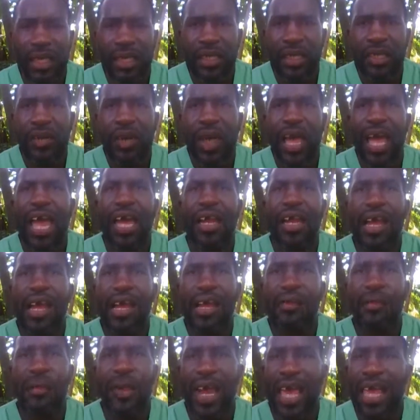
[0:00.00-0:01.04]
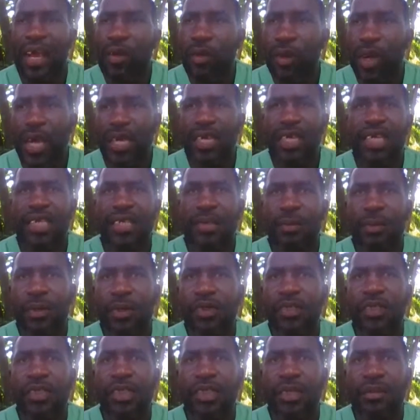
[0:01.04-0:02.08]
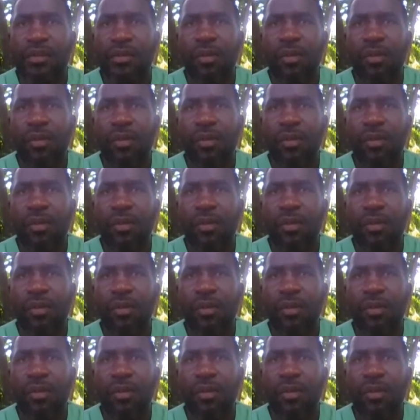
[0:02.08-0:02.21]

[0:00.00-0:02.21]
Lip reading: You know, when I look at these persons,